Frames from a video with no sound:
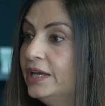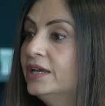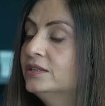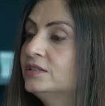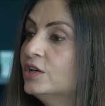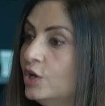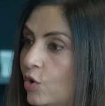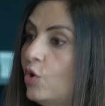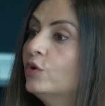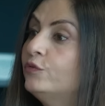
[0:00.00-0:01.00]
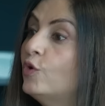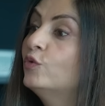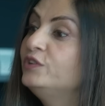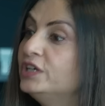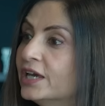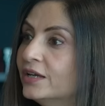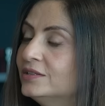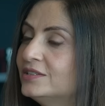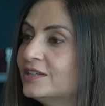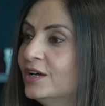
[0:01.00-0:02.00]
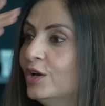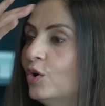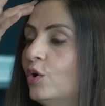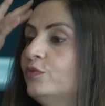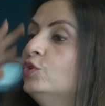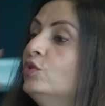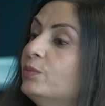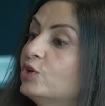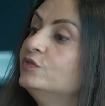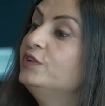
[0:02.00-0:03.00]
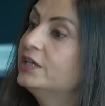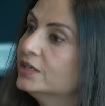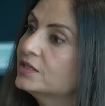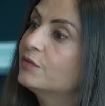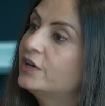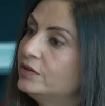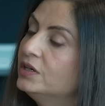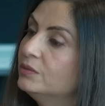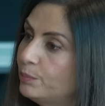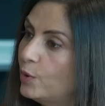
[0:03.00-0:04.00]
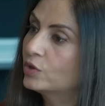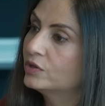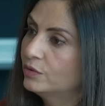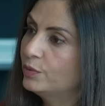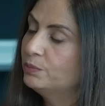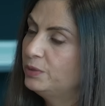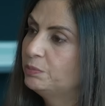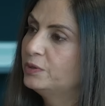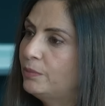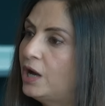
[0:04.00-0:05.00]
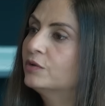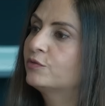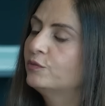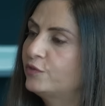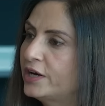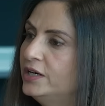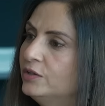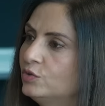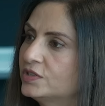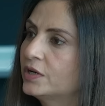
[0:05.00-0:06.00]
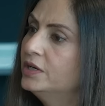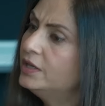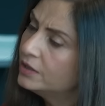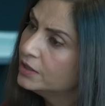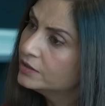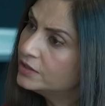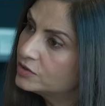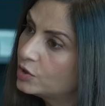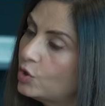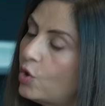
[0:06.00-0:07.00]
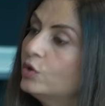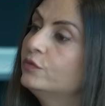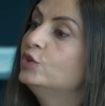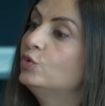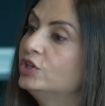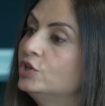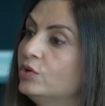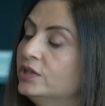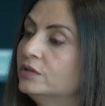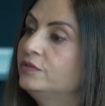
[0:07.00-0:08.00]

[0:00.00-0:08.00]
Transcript: days mm-hmm. Mm-hmm. or four weekends hmm. of viewing because weekends are very important when people mark from friday to sunday there's a lot of viewing during